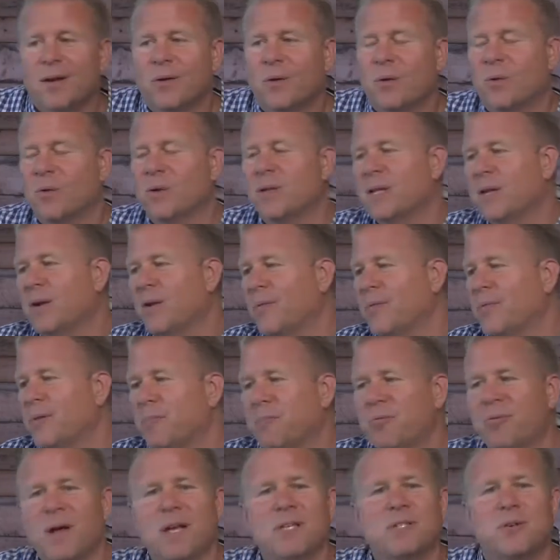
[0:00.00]
or you know, the
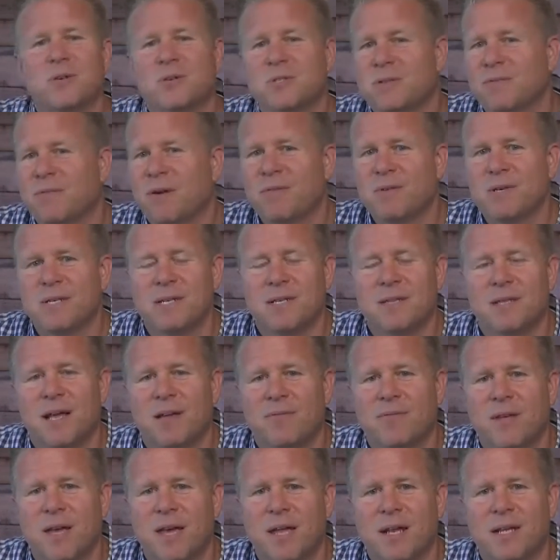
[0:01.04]
pressures of everyday
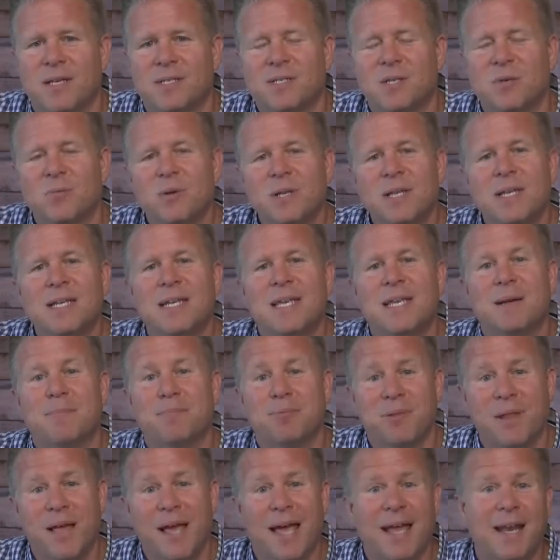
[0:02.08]
life get us. You really need a
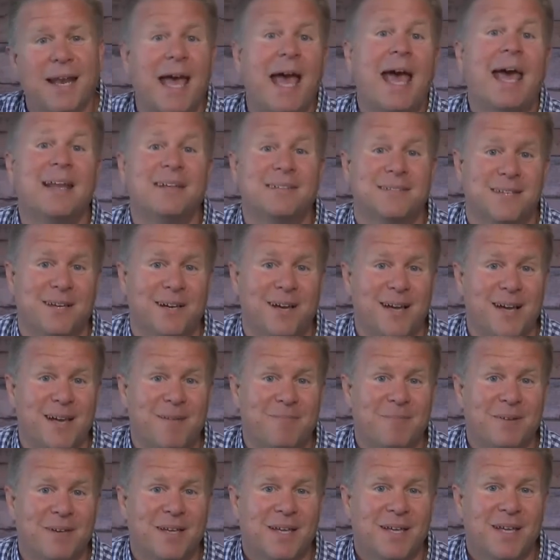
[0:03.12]
plan ahead of time